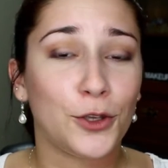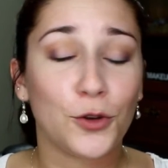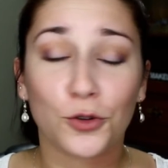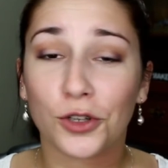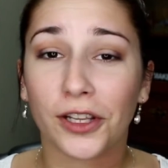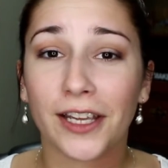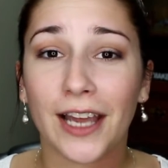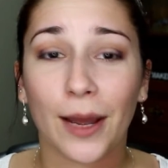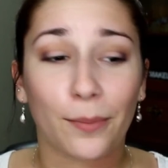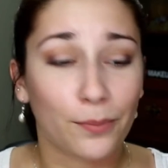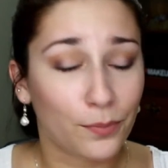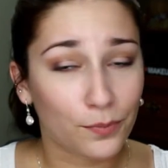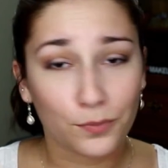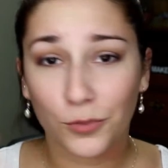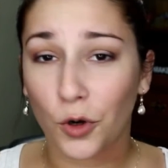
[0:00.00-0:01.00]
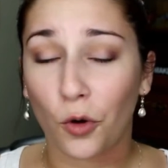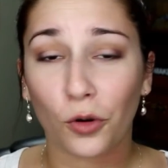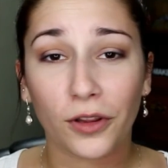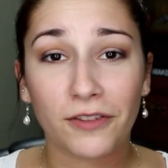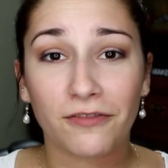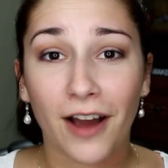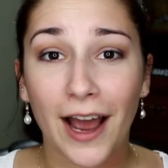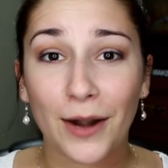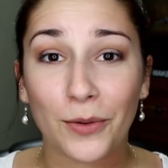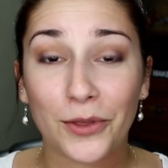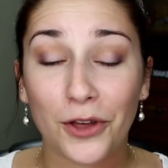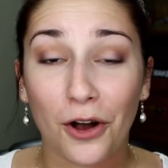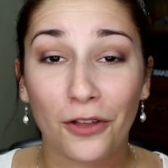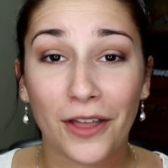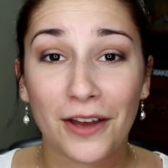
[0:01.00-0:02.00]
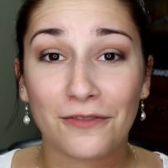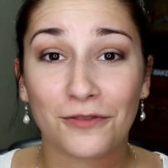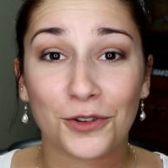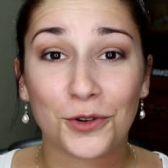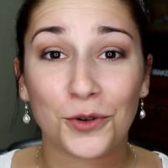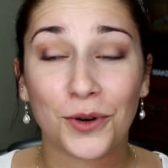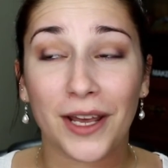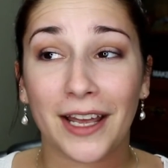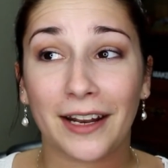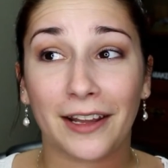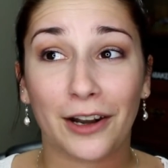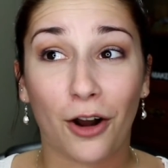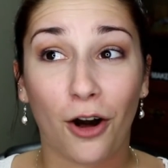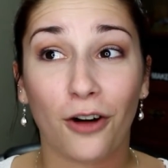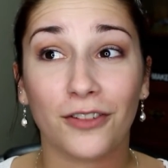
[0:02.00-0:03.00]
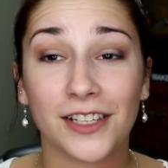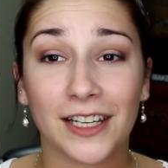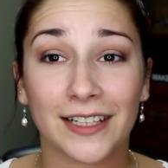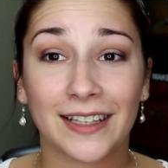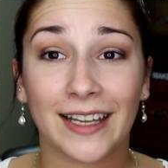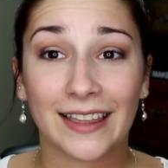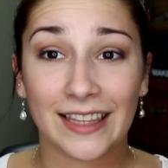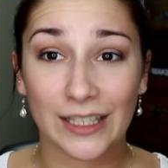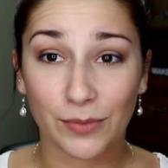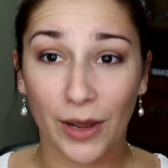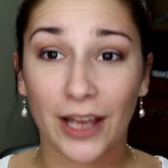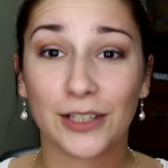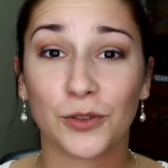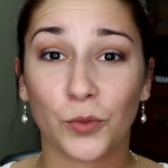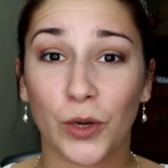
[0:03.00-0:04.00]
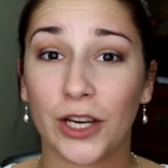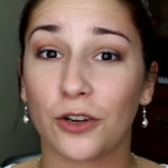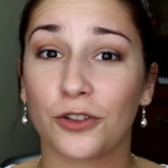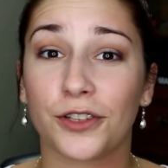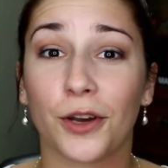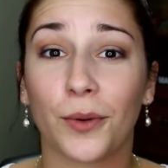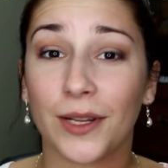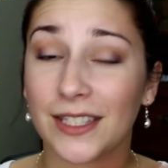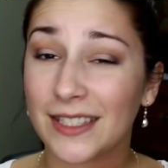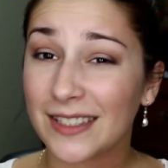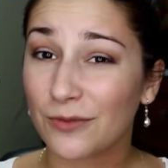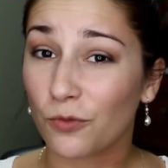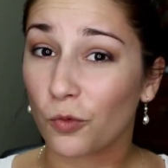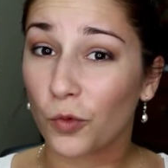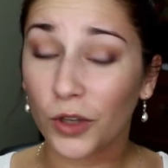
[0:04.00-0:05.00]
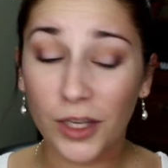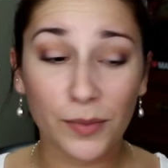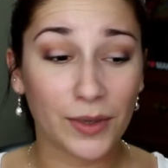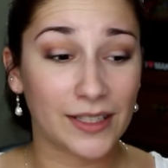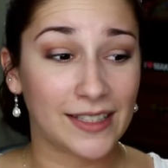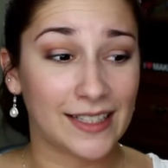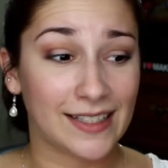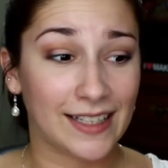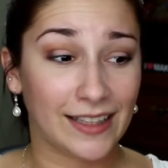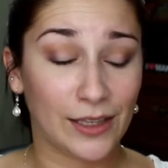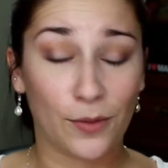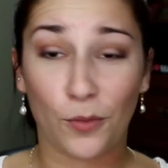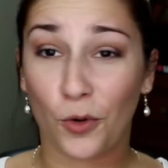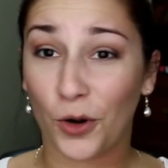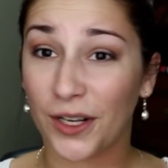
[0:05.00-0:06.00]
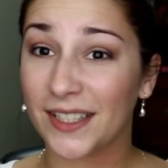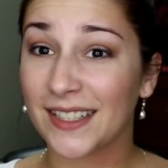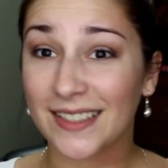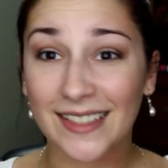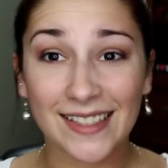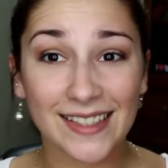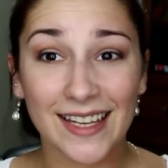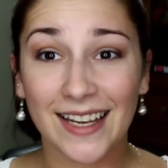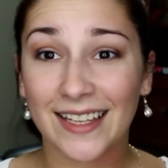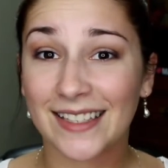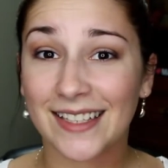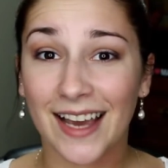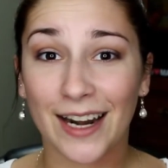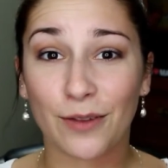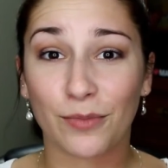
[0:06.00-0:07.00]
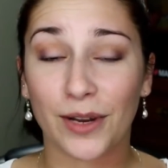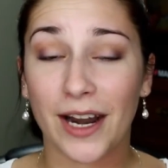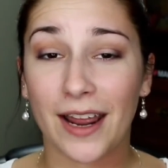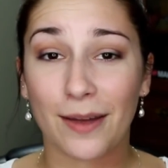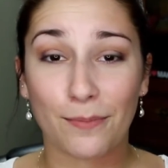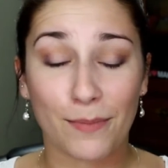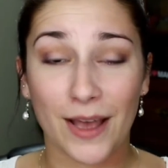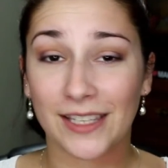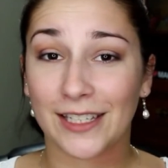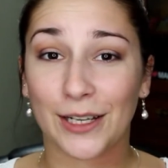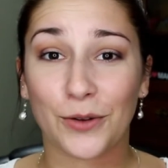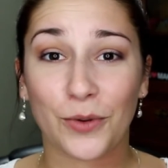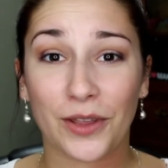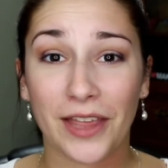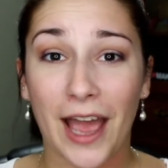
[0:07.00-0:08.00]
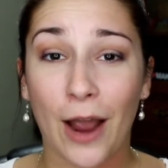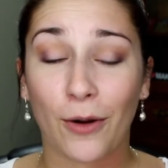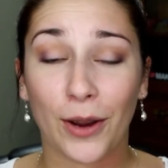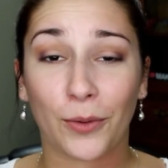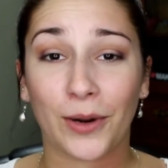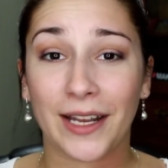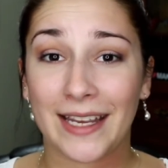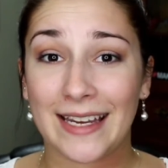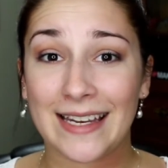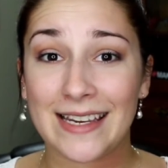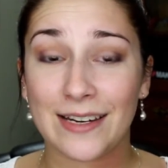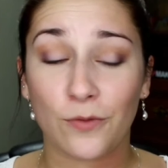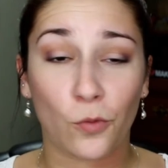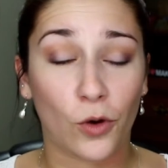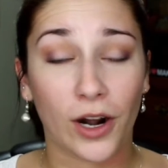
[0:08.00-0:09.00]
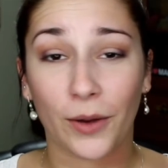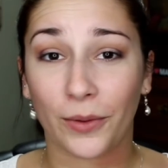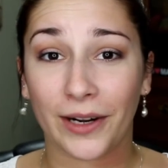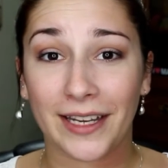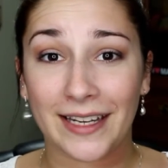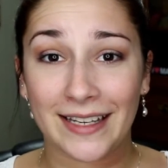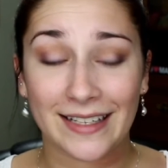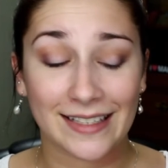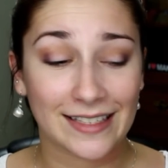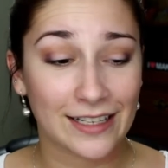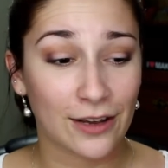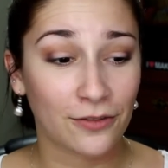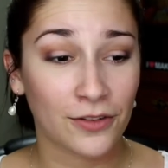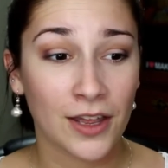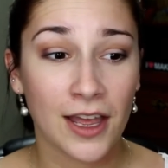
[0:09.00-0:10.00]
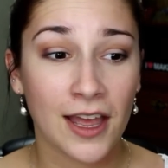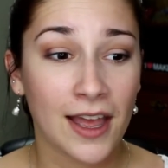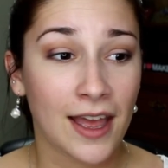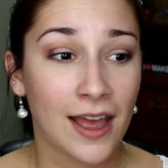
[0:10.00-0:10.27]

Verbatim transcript: Usually I'm totally fine with all that food, and then all of a sudden like this past week or so, it's really been since like the morning sickness thing has kind of been messing with how I want to eat and what I want to eat and stuff.